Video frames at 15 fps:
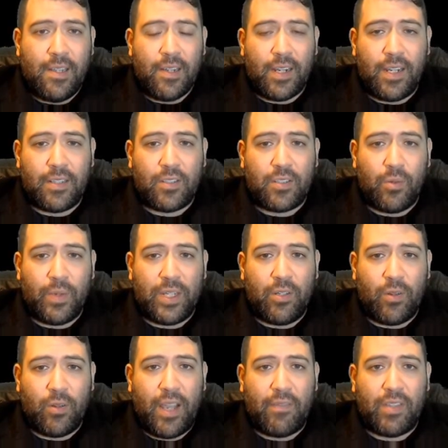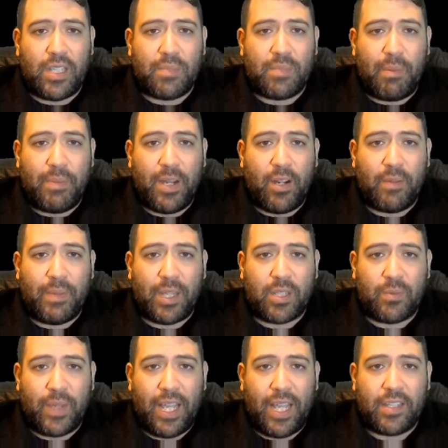Okay, so we don't have this prepared
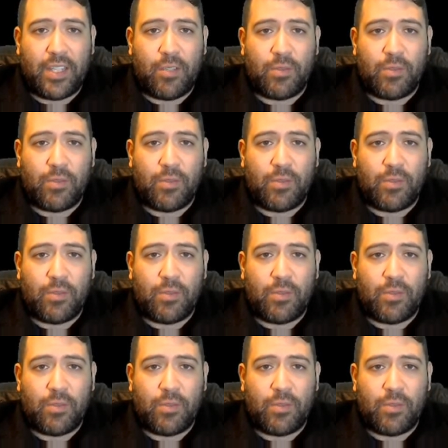because we had to